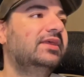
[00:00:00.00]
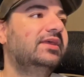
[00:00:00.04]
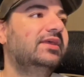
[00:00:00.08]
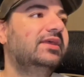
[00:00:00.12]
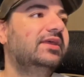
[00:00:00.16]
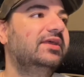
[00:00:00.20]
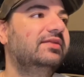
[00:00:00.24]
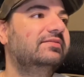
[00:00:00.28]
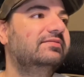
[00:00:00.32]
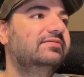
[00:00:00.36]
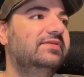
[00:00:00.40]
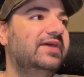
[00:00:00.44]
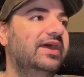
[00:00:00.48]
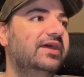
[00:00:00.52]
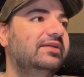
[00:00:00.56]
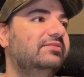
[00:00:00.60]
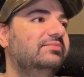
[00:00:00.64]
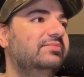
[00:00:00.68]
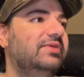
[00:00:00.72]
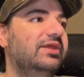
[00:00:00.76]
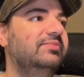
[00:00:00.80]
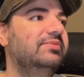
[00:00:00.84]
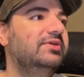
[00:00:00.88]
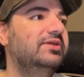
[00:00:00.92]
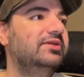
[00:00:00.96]
In fact,
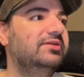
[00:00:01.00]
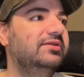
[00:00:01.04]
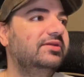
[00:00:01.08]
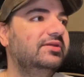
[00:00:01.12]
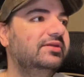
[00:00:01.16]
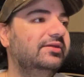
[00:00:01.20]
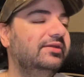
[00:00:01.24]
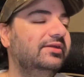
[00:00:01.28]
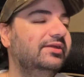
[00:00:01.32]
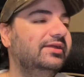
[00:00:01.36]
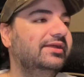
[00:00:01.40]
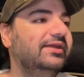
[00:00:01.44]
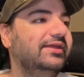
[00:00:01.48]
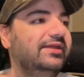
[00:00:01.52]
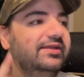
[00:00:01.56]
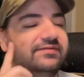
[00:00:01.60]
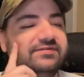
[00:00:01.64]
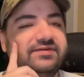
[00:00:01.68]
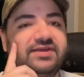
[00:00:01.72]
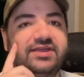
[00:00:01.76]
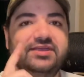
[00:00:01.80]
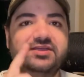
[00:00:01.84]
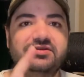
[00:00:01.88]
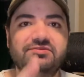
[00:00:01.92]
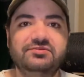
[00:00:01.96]
maybe if
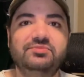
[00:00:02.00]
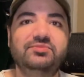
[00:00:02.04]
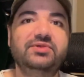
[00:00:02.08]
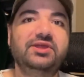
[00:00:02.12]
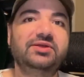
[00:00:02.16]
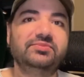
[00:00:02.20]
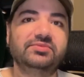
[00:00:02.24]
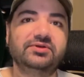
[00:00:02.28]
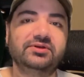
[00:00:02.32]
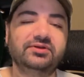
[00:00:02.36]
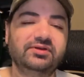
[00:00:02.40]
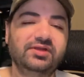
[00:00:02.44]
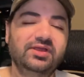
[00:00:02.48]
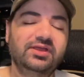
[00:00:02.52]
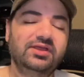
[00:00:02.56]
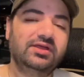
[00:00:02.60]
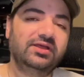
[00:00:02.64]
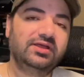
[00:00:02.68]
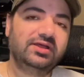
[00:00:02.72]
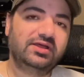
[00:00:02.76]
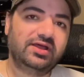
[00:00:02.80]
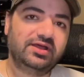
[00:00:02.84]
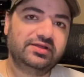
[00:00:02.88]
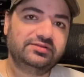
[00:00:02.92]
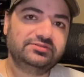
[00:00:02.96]
I could remember,
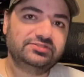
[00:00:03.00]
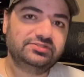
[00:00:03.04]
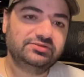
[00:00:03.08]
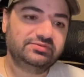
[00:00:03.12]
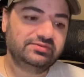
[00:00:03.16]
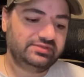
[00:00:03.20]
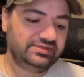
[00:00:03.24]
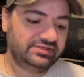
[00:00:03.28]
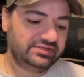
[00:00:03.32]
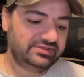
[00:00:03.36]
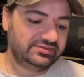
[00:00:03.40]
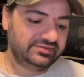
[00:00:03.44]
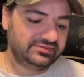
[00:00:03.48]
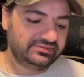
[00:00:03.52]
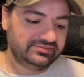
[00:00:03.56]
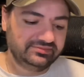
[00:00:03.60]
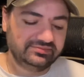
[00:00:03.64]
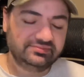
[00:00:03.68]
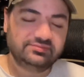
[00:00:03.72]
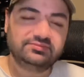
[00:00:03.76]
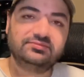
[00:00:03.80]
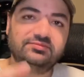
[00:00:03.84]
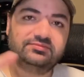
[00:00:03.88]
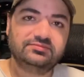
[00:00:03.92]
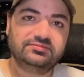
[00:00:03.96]
I'll do a little
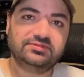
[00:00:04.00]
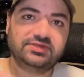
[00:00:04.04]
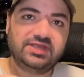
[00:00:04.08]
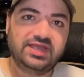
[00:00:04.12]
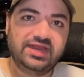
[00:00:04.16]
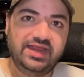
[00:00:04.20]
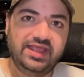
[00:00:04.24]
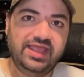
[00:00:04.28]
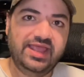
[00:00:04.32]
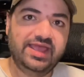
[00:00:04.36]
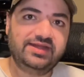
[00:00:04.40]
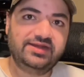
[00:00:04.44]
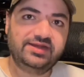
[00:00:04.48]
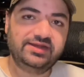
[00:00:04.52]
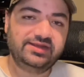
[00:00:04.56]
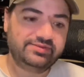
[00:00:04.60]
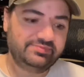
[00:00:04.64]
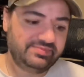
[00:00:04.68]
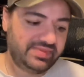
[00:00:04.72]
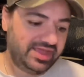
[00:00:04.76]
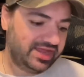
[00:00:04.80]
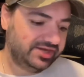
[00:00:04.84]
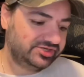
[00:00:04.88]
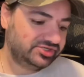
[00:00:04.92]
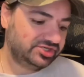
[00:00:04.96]
kind of editing
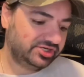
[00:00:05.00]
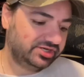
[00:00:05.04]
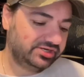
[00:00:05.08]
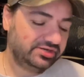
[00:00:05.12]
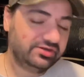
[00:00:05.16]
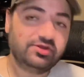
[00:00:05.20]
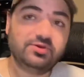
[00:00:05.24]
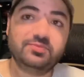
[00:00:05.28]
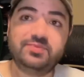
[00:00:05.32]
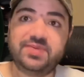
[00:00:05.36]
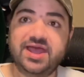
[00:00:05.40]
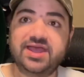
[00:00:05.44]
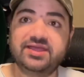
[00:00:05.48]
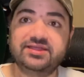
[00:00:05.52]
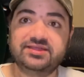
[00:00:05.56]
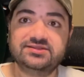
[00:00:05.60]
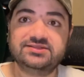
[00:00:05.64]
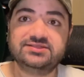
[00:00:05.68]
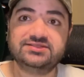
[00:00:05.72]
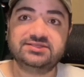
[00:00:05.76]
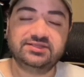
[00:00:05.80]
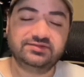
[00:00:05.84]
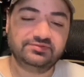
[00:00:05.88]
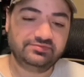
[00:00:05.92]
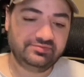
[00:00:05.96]
magic and go back and
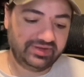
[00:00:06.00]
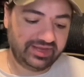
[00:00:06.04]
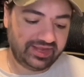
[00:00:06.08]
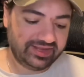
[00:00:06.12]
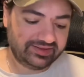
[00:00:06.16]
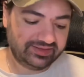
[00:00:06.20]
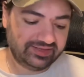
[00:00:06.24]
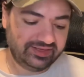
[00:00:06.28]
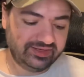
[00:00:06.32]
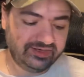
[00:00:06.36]
see if we got that